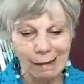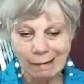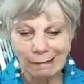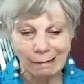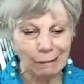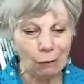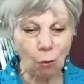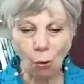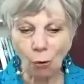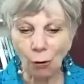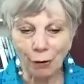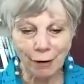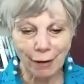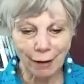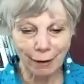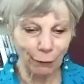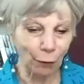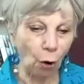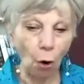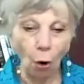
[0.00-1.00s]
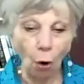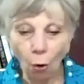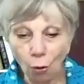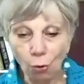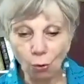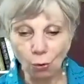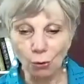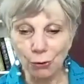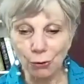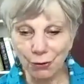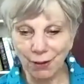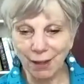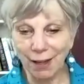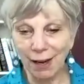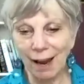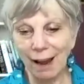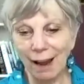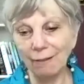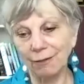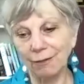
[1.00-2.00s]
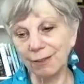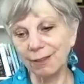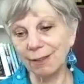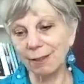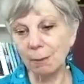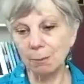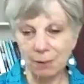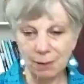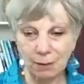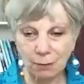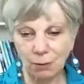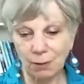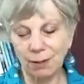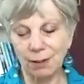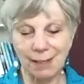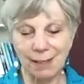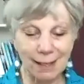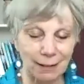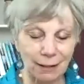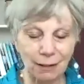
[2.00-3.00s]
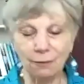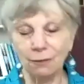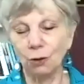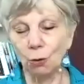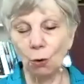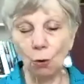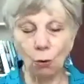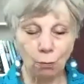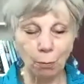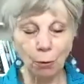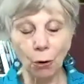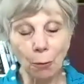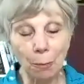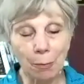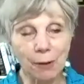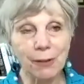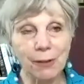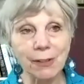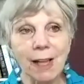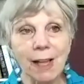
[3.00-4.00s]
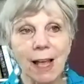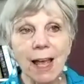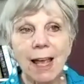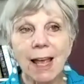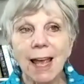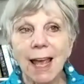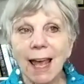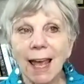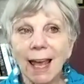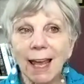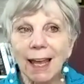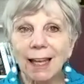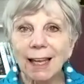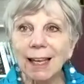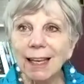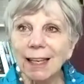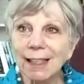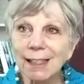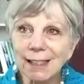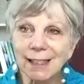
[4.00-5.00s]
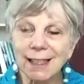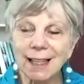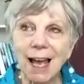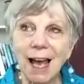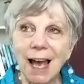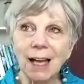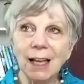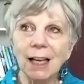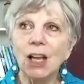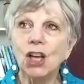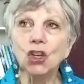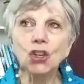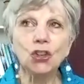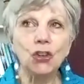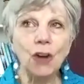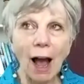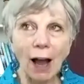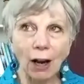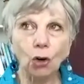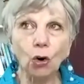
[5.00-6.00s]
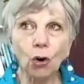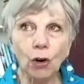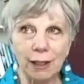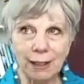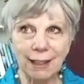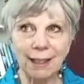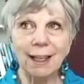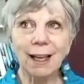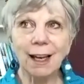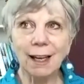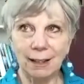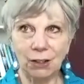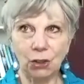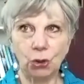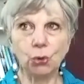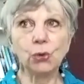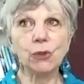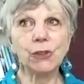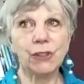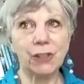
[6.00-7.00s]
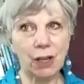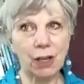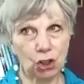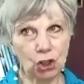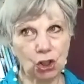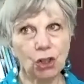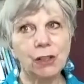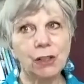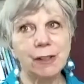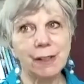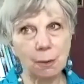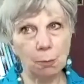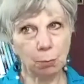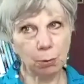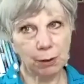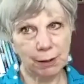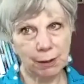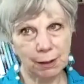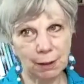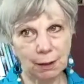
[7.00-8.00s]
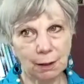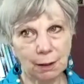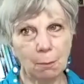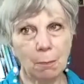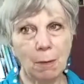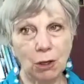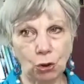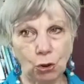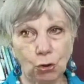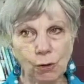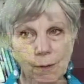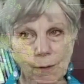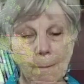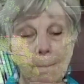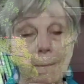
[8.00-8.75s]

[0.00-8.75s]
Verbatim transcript: coordinated wholes that have some sense of their own purpose. It is that you're not going to get to such simplistic measures.